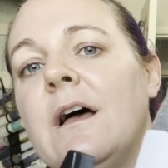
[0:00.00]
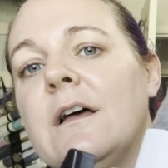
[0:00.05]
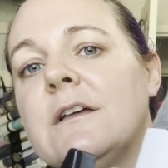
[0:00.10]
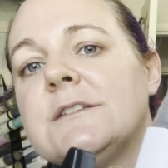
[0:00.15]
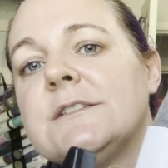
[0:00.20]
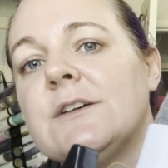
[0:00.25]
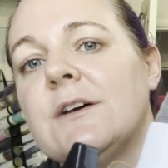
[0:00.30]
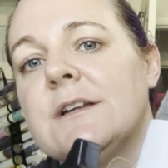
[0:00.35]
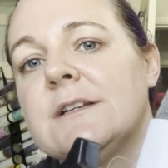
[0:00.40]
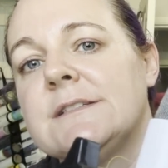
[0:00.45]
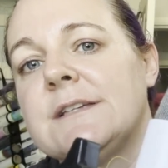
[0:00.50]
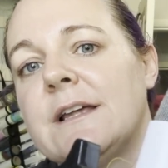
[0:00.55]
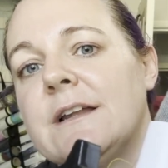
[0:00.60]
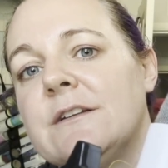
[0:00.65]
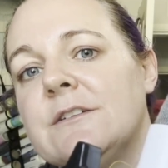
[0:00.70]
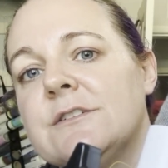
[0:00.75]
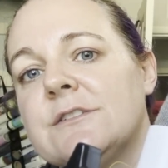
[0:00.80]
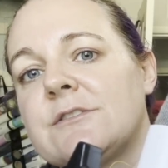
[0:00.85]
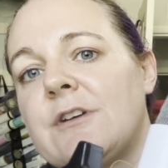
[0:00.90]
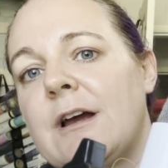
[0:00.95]
So I
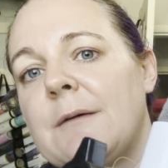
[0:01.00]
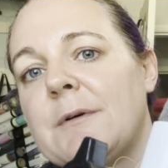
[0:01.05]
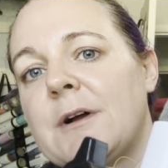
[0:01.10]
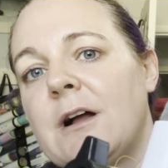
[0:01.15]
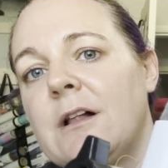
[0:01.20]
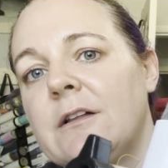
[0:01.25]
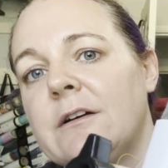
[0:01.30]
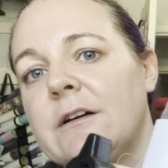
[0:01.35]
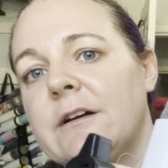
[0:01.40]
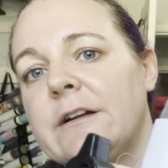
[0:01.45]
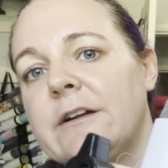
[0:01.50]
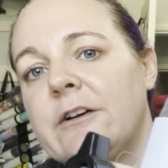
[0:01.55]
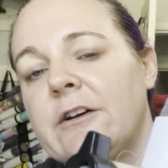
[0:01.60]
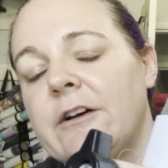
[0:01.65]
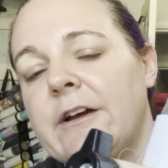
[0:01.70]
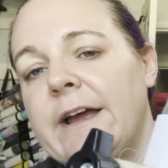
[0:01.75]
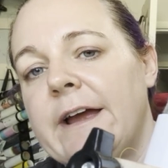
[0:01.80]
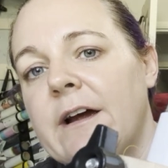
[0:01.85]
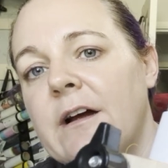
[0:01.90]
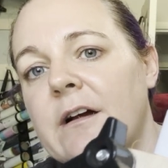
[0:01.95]
decided to just grab a color in her
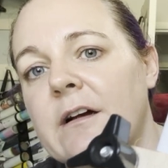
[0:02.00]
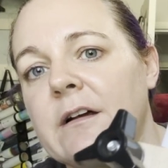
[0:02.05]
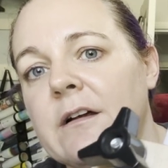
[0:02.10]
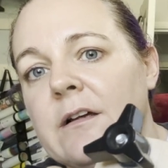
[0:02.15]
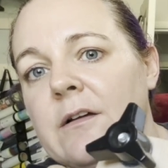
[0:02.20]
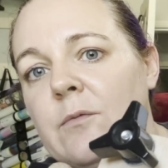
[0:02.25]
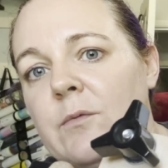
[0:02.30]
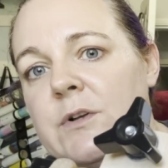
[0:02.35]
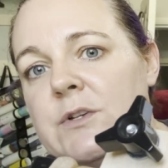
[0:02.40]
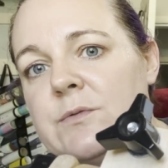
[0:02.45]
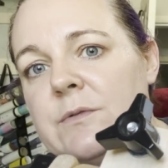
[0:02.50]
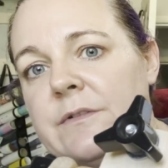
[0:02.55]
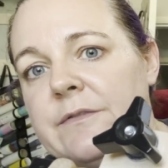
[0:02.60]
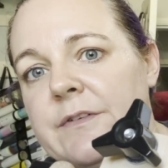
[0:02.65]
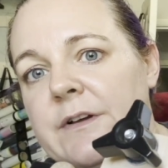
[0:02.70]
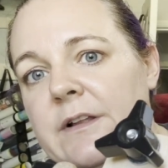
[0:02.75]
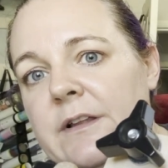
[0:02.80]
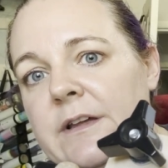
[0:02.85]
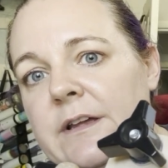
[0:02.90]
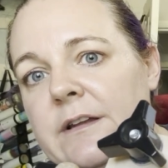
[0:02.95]
hair, which will
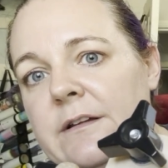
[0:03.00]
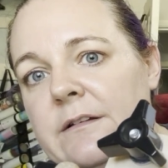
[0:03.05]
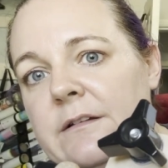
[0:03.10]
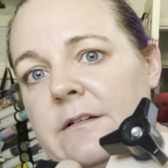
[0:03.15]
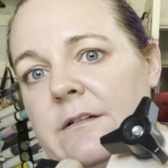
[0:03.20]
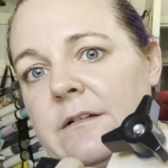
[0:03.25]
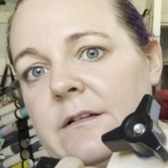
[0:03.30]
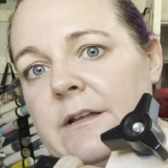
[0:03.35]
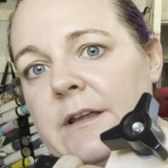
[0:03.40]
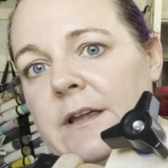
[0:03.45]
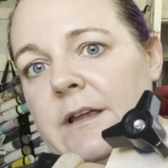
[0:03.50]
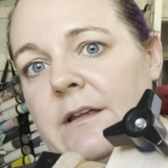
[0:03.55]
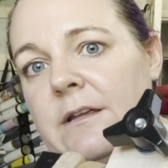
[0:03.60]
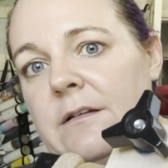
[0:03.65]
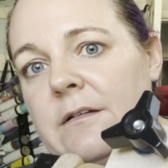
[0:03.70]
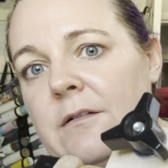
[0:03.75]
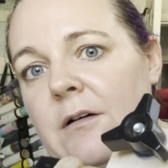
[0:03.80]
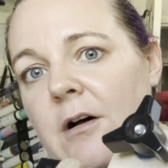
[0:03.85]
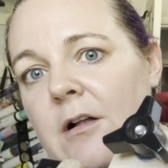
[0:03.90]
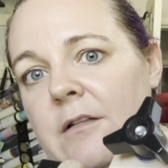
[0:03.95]
fill in like
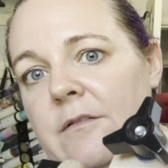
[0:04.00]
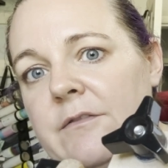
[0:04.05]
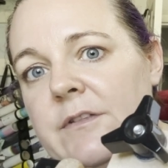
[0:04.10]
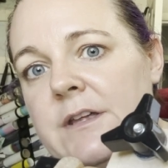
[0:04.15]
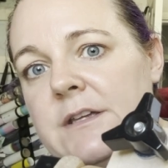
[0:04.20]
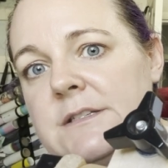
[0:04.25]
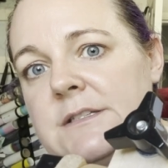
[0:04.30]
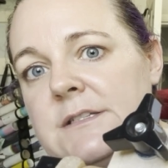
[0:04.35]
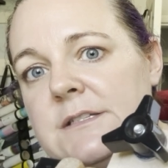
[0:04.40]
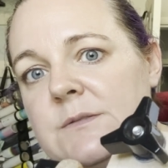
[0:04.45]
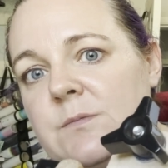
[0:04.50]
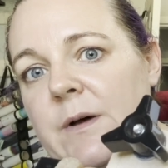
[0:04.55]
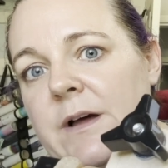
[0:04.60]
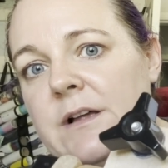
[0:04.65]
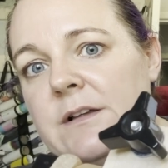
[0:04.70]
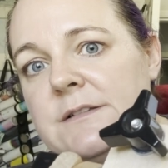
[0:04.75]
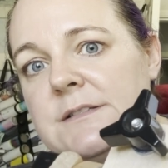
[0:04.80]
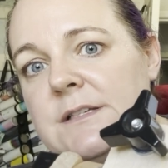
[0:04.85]
all of this as well.